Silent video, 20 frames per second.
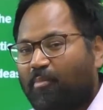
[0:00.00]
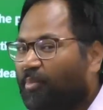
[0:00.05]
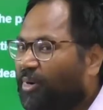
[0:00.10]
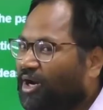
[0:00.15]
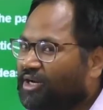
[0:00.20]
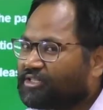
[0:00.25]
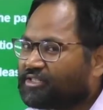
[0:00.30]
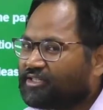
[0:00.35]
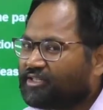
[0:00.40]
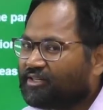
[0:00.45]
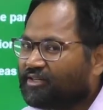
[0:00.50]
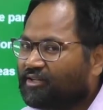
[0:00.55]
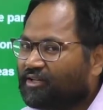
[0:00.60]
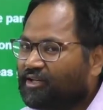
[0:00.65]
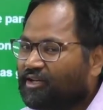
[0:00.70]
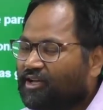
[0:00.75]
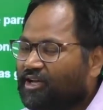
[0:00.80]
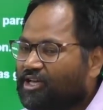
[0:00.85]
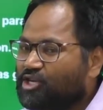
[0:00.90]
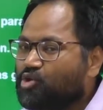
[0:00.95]
but
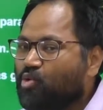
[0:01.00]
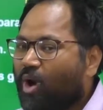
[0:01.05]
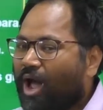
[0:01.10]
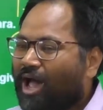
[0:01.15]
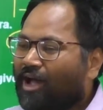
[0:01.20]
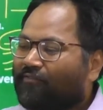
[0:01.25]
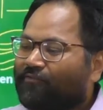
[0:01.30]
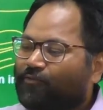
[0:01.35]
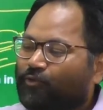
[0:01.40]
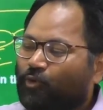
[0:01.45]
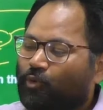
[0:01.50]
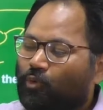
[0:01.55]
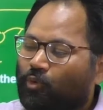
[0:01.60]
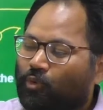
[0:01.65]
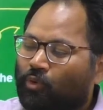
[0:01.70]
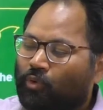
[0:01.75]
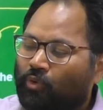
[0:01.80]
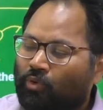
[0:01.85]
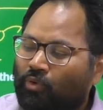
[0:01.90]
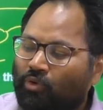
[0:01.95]
you have
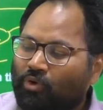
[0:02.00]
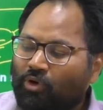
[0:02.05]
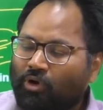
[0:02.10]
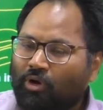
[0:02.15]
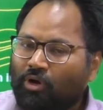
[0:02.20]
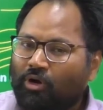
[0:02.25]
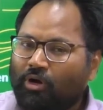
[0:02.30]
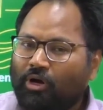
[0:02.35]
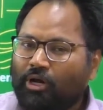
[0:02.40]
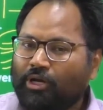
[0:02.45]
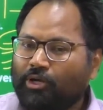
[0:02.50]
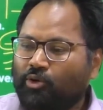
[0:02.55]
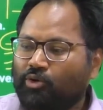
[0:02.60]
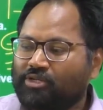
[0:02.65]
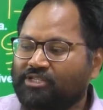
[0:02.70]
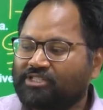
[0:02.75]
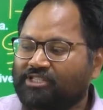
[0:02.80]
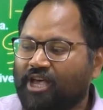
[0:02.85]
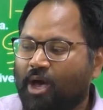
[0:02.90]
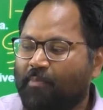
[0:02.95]
to,
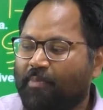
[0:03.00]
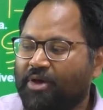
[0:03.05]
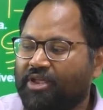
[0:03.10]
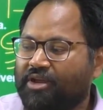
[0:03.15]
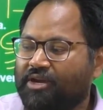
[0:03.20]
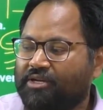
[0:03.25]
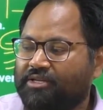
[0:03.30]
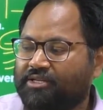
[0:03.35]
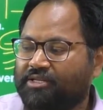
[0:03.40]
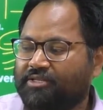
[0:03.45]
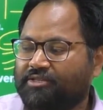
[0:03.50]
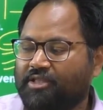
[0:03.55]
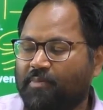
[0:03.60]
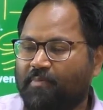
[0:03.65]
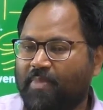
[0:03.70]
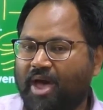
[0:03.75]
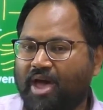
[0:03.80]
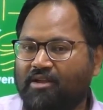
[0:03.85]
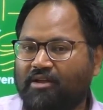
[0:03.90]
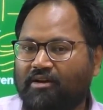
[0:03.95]
separate the
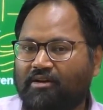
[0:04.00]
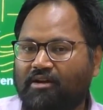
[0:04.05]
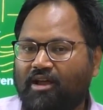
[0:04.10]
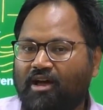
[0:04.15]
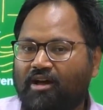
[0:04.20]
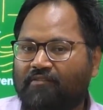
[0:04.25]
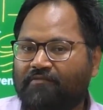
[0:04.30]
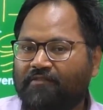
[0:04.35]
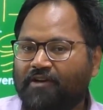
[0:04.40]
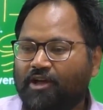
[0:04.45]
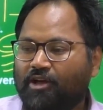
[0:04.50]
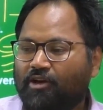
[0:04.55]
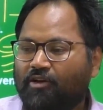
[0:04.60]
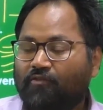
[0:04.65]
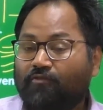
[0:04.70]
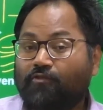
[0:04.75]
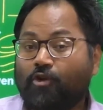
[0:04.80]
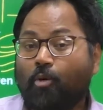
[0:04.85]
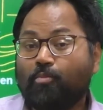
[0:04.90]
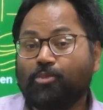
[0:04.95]
paragraph
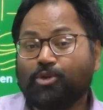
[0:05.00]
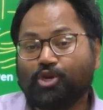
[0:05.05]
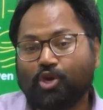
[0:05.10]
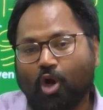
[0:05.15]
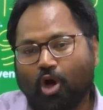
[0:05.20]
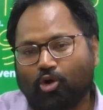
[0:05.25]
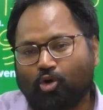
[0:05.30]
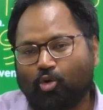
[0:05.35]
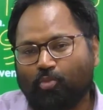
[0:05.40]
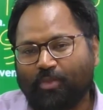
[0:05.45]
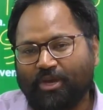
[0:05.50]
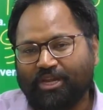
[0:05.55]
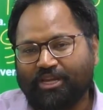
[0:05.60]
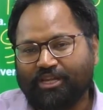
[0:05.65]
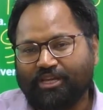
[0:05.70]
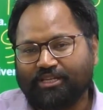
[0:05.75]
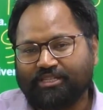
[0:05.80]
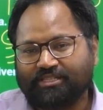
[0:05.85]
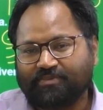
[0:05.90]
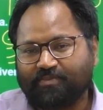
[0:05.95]
from your
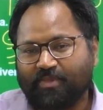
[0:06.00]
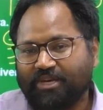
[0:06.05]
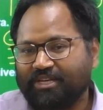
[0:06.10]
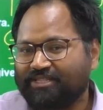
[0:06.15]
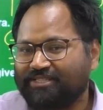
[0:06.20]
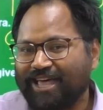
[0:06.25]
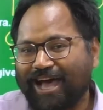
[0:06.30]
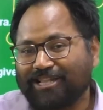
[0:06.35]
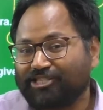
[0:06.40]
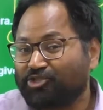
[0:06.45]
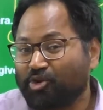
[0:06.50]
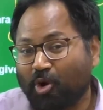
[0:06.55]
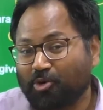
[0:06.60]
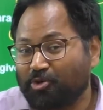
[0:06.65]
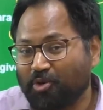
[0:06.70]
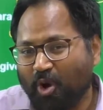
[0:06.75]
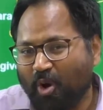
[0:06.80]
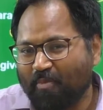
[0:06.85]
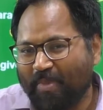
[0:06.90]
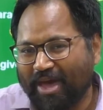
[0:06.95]
opinions, because that's not
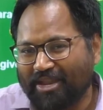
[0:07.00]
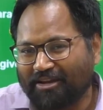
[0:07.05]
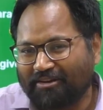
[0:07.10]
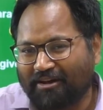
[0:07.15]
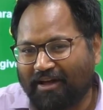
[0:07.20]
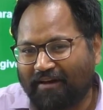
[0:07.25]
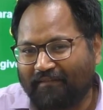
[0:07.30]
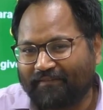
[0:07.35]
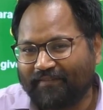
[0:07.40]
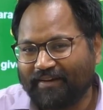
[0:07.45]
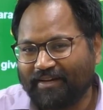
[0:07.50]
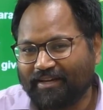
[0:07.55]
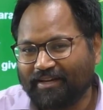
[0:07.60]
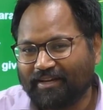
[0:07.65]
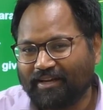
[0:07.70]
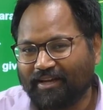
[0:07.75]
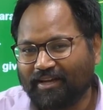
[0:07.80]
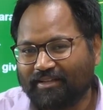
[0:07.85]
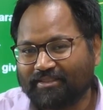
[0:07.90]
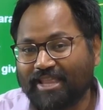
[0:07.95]
your paragraph.
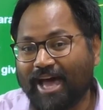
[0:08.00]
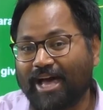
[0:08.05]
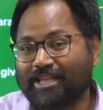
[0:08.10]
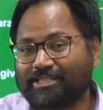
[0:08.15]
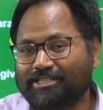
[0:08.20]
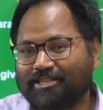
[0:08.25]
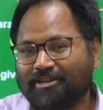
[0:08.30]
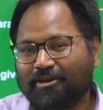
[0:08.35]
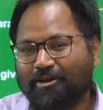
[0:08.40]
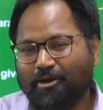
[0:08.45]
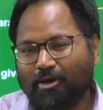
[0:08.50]
That's